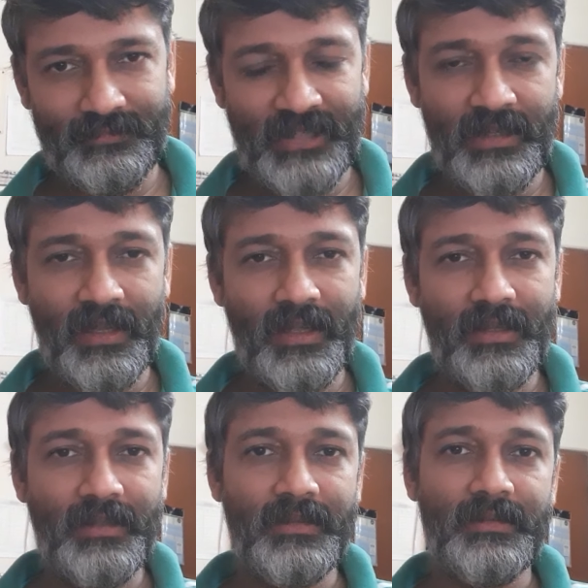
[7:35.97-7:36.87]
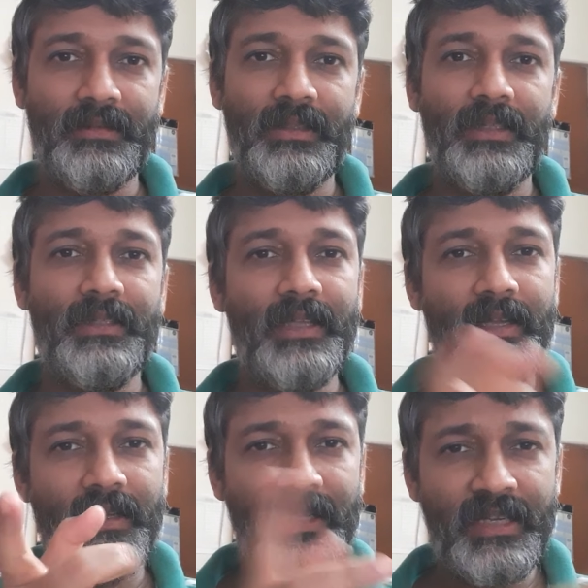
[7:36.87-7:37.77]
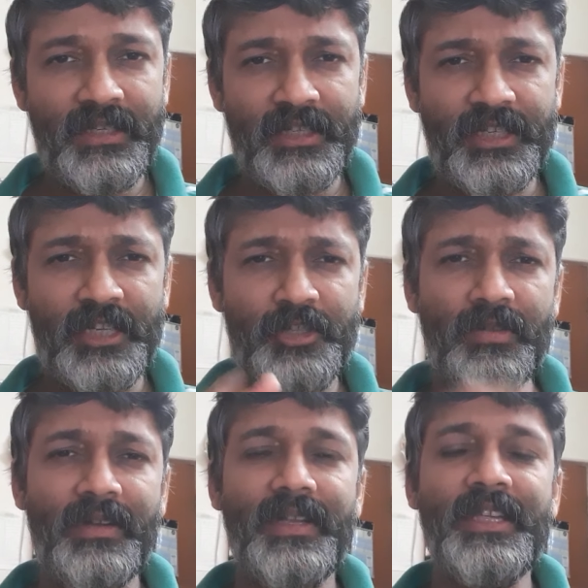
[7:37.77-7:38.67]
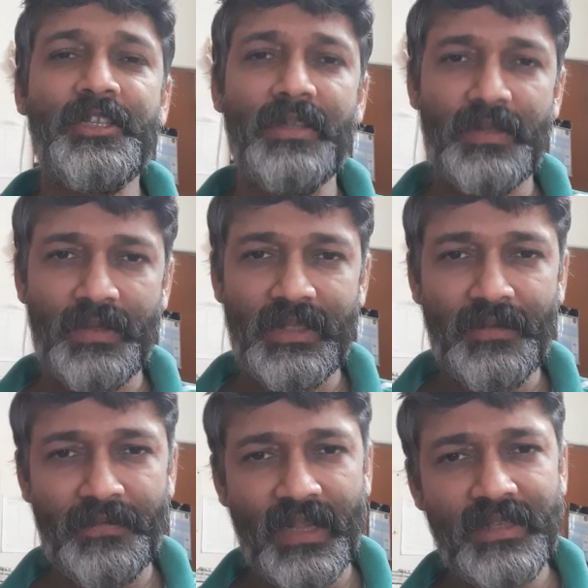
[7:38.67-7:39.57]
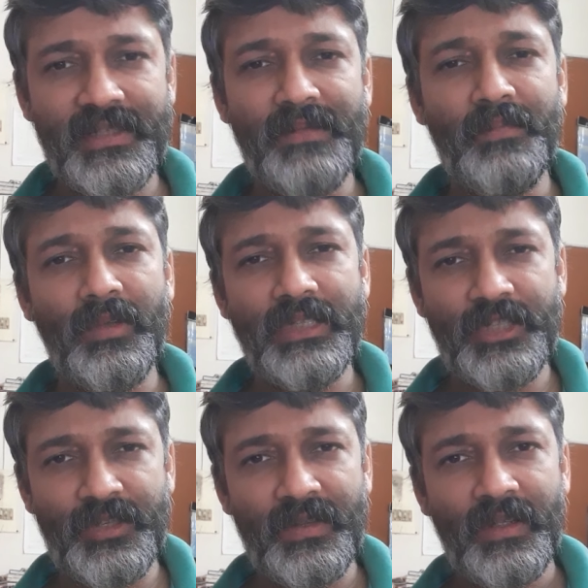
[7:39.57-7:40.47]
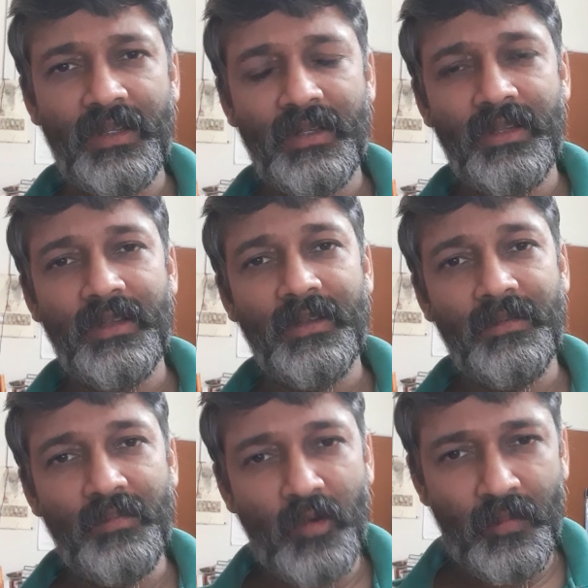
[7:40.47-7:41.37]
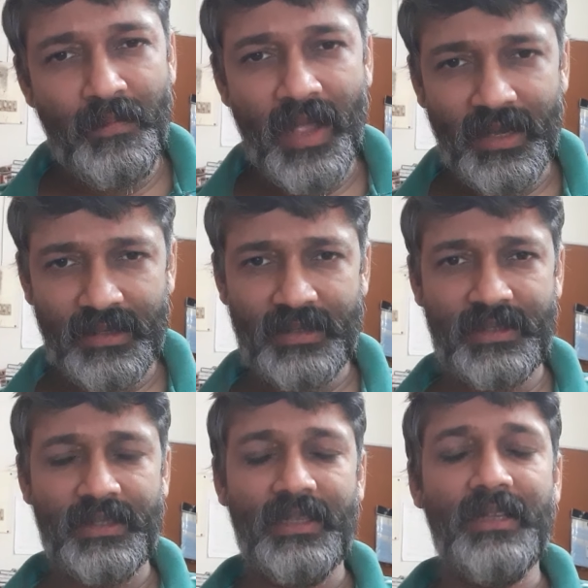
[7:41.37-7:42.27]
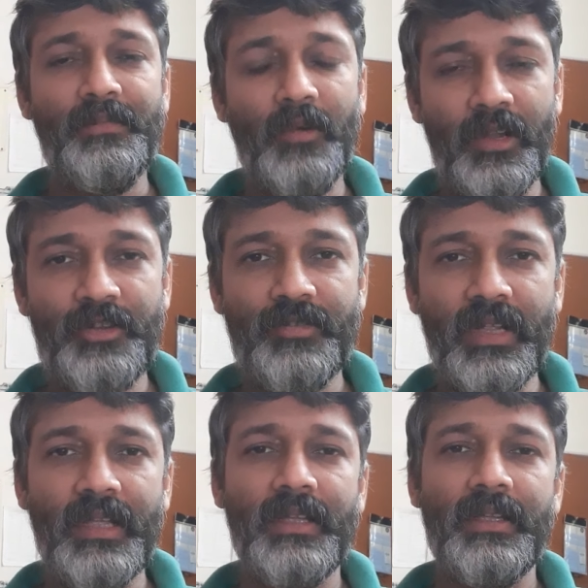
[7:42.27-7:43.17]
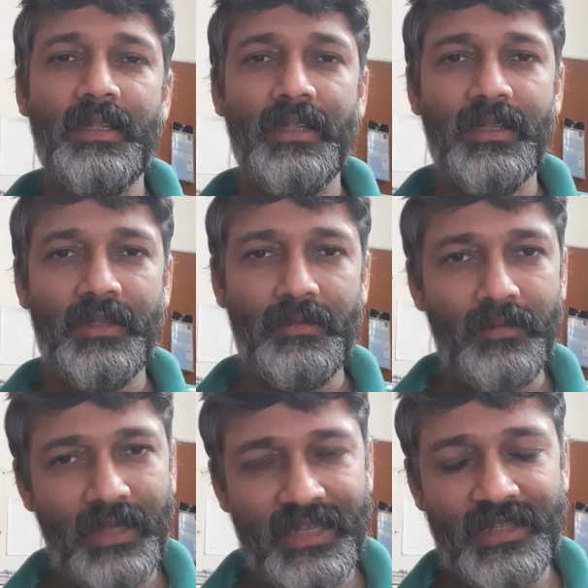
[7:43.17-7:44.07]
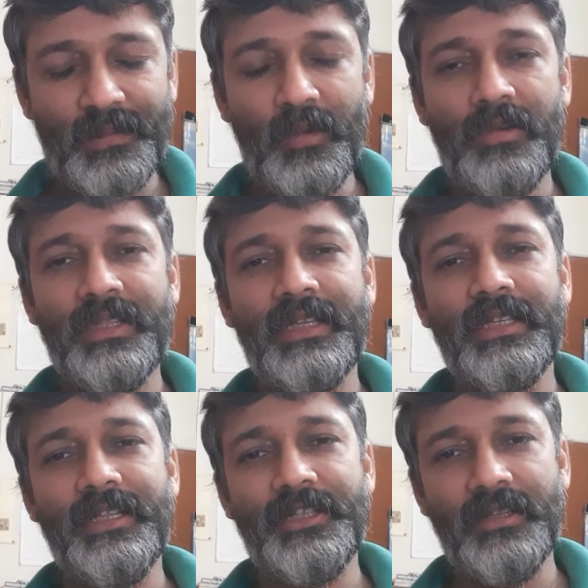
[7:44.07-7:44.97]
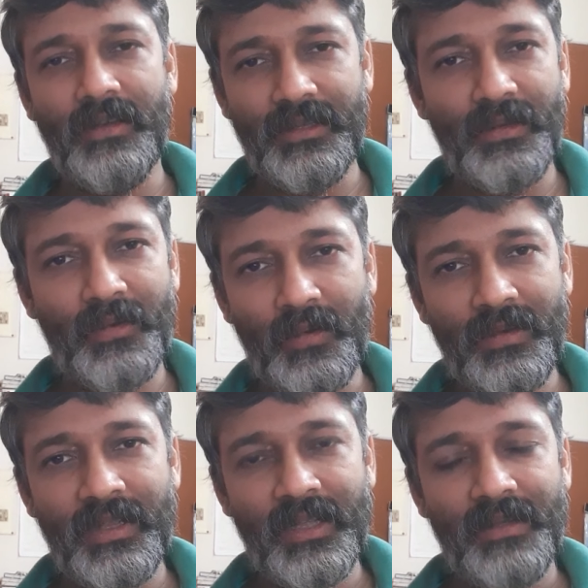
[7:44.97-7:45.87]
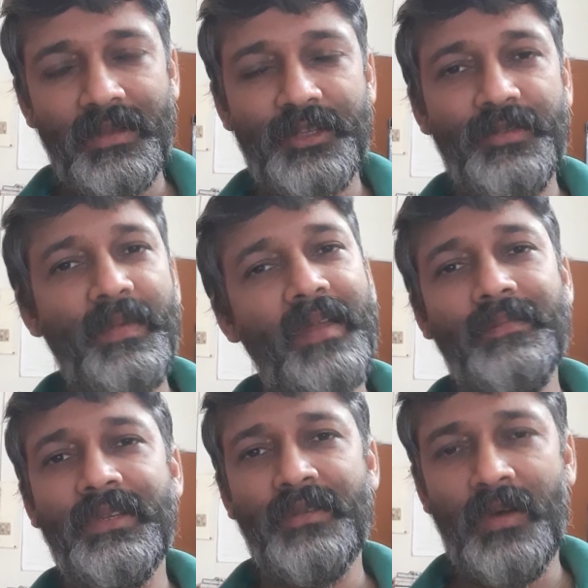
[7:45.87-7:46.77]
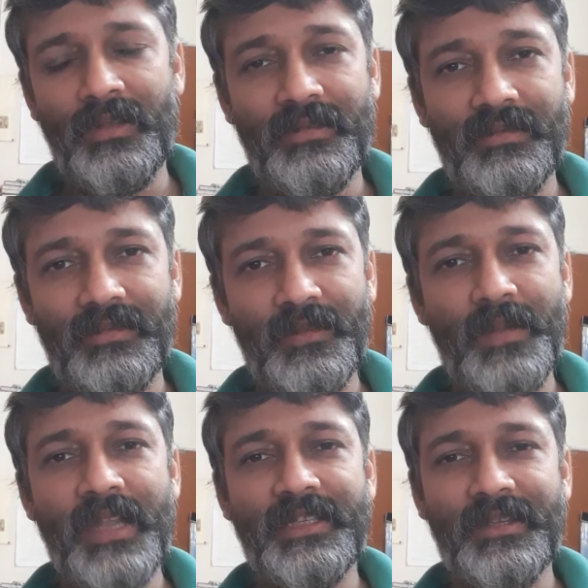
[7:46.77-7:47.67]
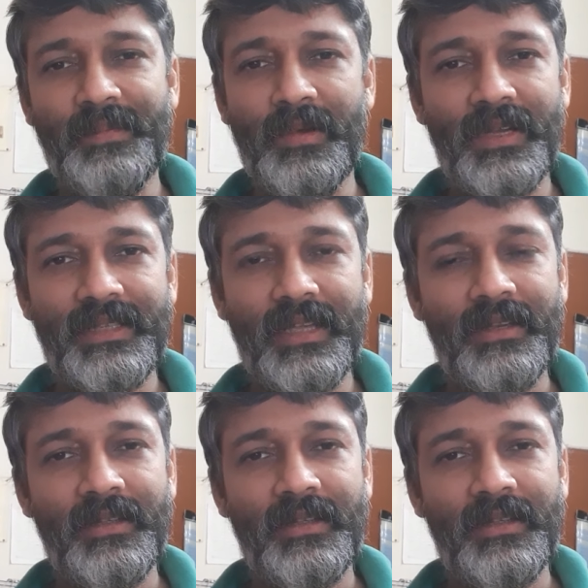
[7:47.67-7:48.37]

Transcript: And there are intertextual relations with the French symbolist movements in poetry. You explore that a little on your own, but remember, all romantic poets are